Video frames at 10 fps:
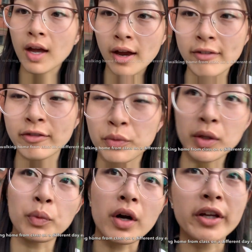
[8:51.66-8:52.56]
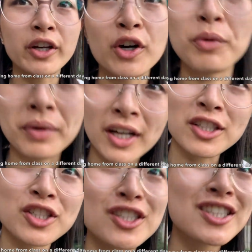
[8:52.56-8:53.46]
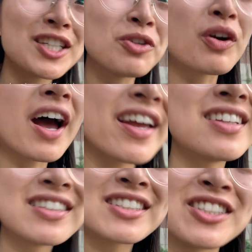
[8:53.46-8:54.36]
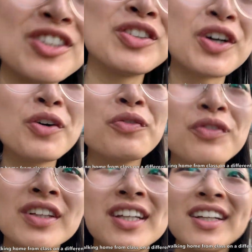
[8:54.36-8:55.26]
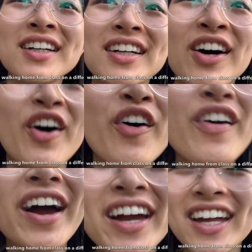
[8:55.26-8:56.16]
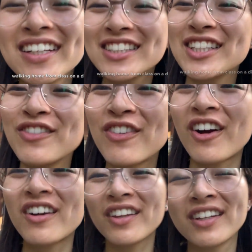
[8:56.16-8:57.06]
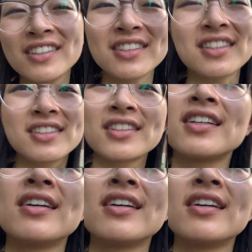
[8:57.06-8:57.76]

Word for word: Hi everyone, walking home, and I should see Ryan soon, hopefully. Oh, I kind of see him far in the distance.